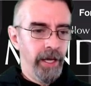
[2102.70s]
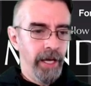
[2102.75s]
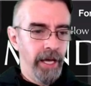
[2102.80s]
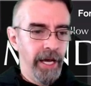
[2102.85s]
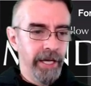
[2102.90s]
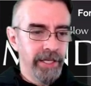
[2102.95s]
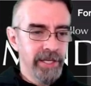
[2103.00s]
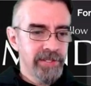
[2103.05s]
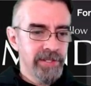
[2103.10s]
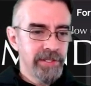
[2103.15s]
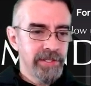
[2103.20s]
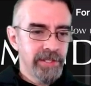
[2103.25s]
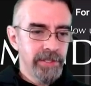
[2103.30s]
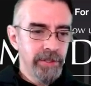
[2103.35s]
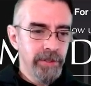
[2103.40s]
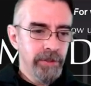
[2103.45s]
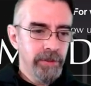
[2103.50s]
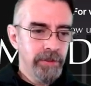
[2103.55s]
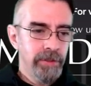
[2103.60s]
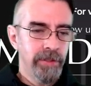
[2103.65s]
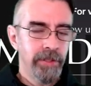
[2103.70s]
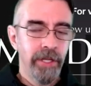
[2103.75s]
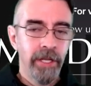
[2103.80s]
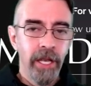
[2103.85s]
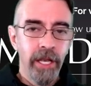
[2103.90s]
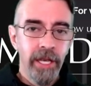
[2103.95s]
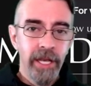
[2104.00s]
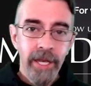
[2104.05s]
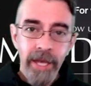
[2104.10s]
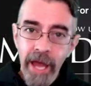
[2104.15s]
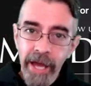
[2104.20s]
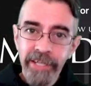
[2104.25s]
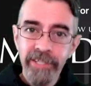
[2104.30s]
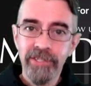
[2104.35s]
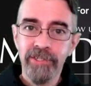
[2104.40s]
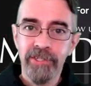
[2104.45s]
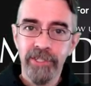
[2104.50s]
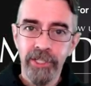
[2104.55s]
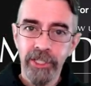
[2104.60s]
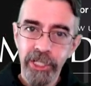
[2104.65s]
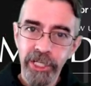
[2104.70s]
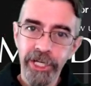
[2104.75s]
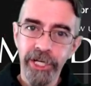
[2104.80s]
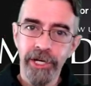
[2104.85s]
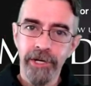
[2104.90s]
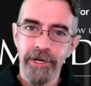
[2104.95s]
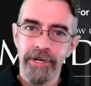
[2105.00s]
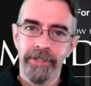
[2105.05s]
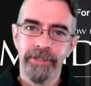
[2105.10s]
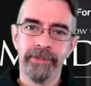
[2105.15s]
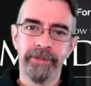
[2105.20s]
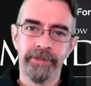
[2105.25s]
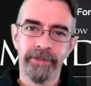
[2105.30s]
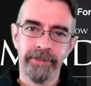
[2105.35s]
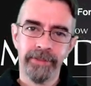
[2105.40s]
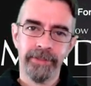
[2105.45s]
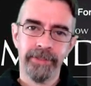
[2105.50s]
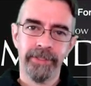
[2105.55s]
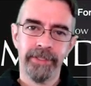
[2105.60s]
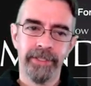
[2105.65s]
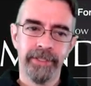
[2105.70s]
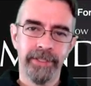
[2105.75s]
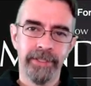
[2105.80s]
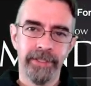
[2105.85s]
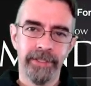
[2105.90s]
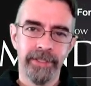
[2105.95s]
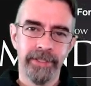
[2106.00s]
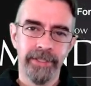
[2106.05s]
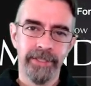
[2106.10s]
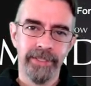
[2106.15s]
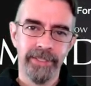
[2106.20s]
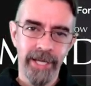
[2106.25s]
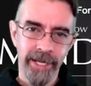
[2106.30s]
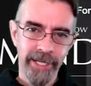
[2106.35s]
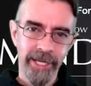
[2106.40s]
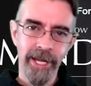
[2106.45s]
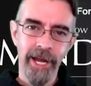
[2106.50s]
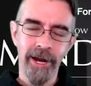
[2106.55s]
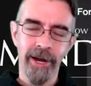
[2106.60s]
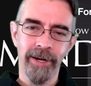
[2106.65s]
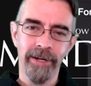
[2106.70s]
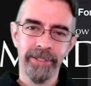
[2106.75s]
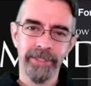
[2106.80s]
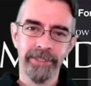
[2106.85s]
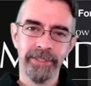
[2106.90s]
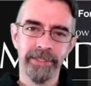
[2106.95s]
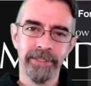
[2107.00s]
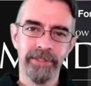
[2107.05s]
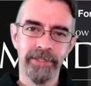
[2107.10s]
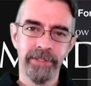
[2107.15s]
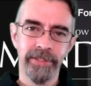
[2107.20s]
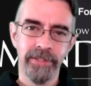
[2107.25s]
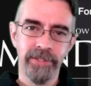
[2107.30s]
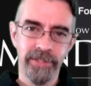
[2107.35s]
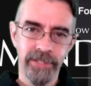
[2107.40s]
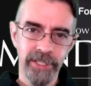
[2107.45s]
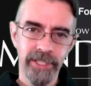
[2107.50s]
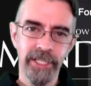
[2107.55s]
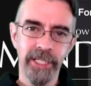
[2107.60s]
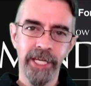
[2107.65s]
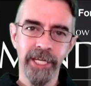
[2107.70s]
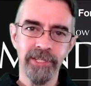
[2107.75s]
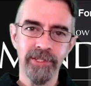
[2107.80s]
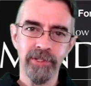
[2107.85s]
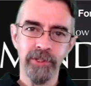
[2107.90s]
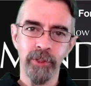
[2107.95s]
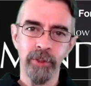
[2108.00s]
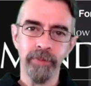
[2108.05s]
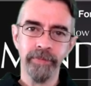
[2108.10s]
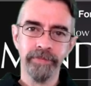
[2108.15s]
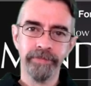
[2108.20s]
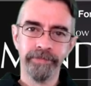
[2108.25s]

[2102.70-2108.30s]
guess until next year. Take care. See you again soon.